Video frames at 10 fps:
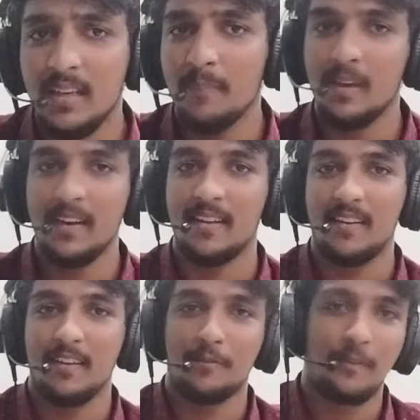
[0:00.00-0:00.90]
team
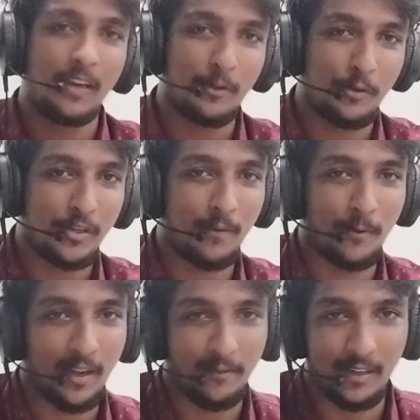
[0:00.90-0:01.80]
leader is very crucial
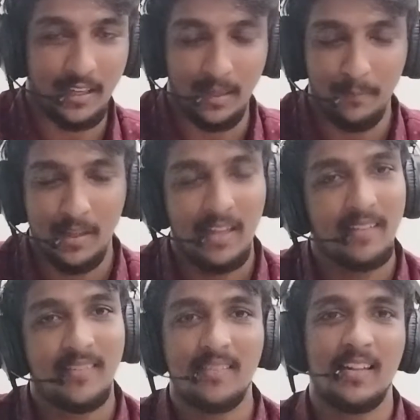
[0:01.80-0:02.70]
for every team.
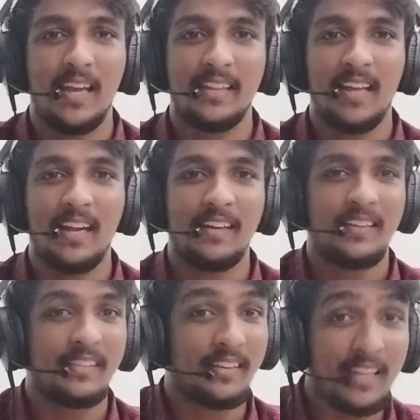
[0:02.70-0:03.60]
Just like that, the